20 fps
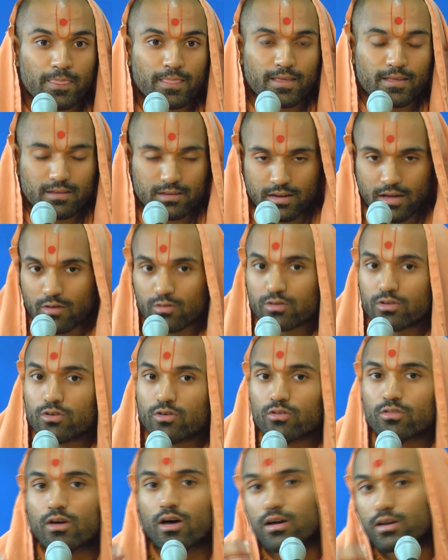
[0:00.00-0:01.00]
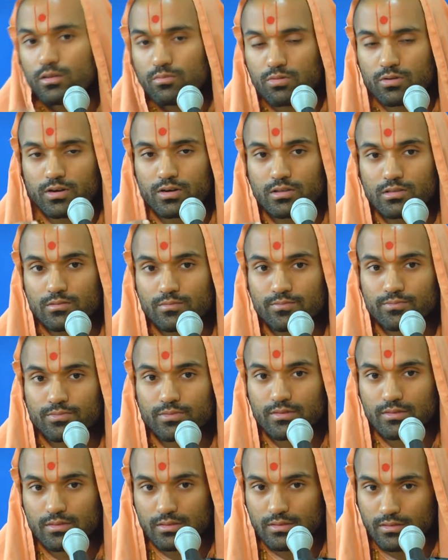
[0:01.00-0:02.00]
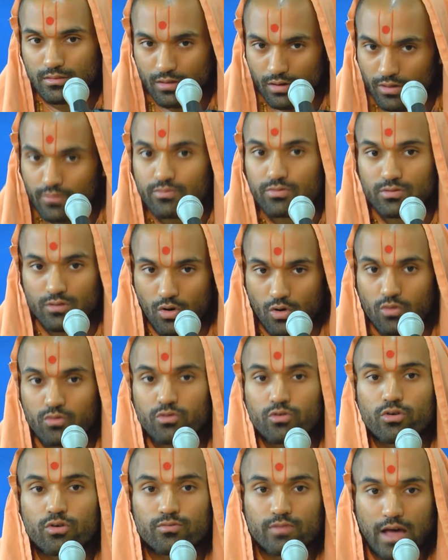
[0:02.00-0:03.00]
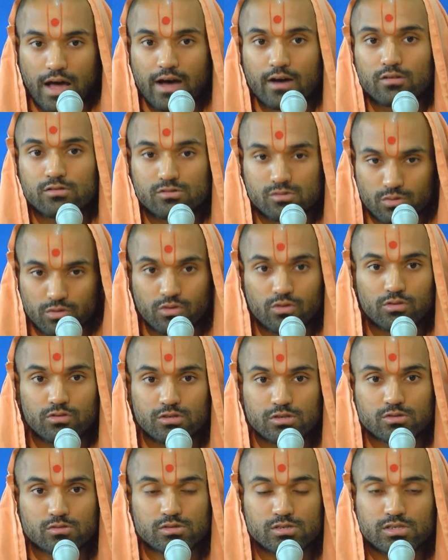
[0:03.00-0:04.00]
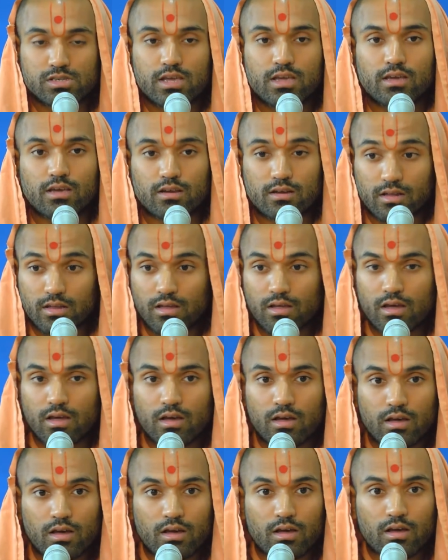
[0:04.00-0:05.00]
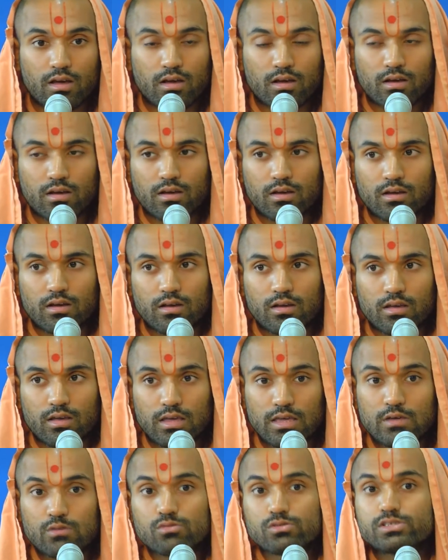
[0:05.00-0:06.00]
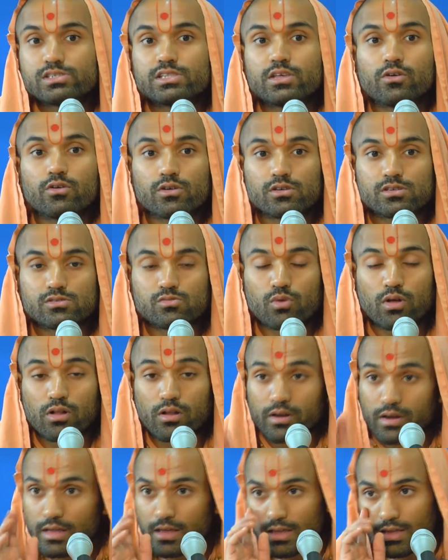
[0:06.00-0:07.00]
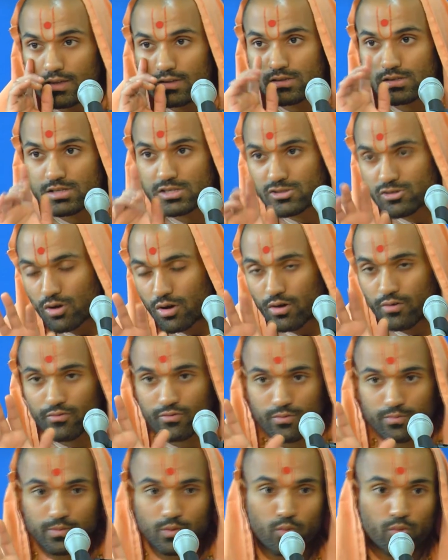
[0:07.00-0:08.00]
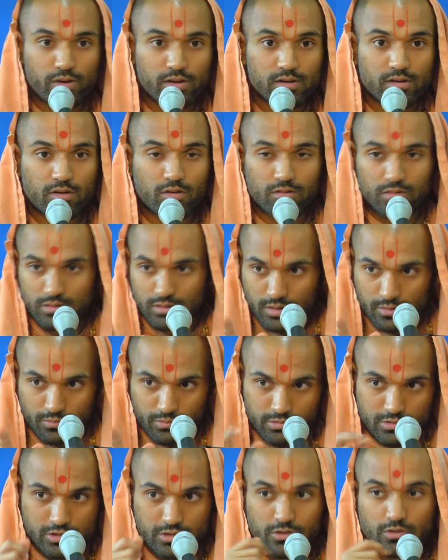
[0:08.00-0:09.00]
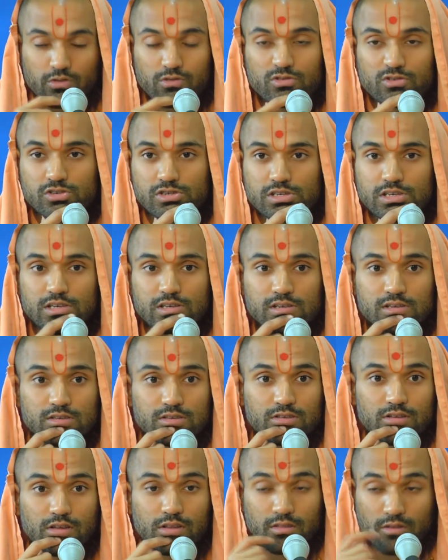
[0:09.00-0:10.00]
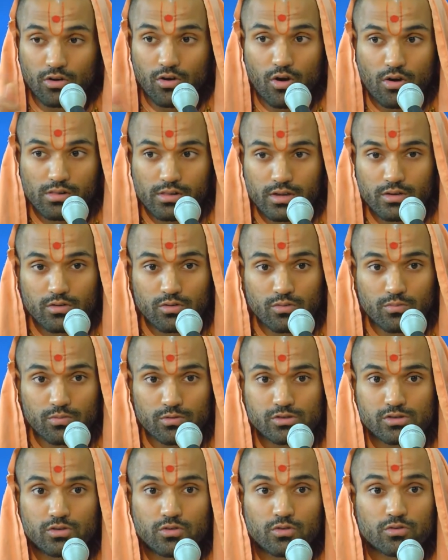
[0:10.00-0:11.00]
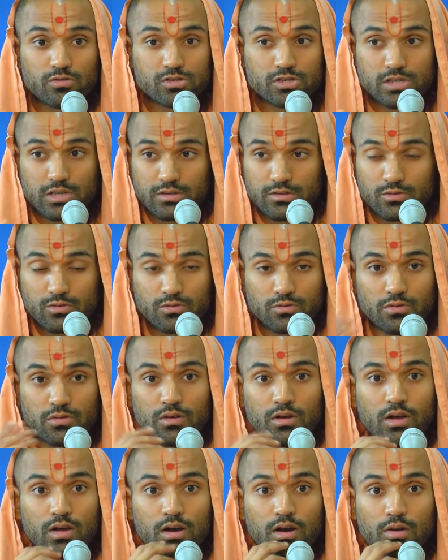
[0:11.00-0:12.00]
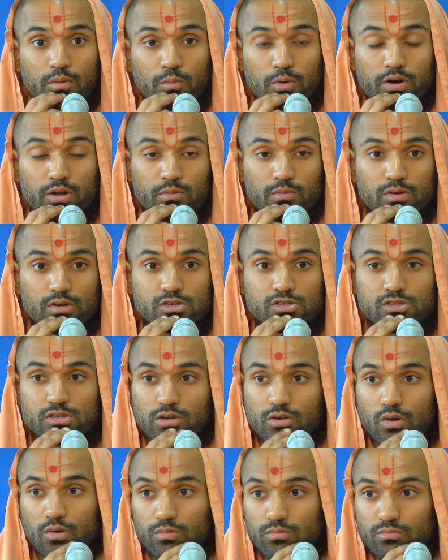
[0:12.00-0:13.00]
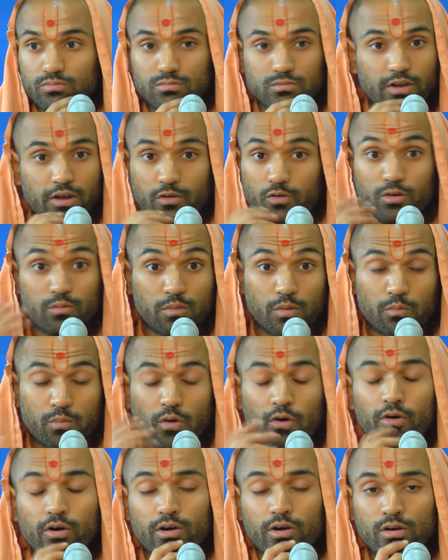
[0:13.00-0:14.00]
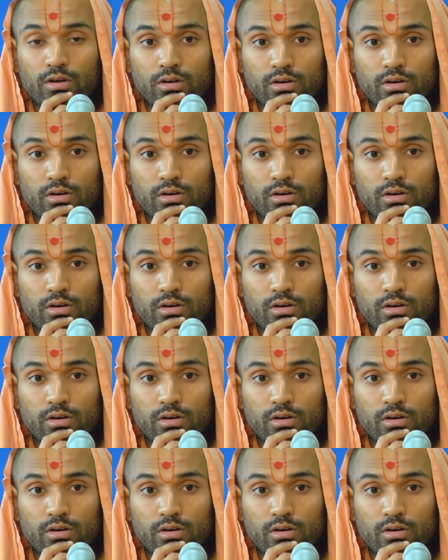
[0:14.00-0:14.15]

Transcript: Now, you know the Hari Bhagat, of the owner of the house where Guruji was staying in. He was there as well, and he saw from the window that Puja Guruji is, they're calling Gu- Puja Guruji to pretty much, you know, tear him apart.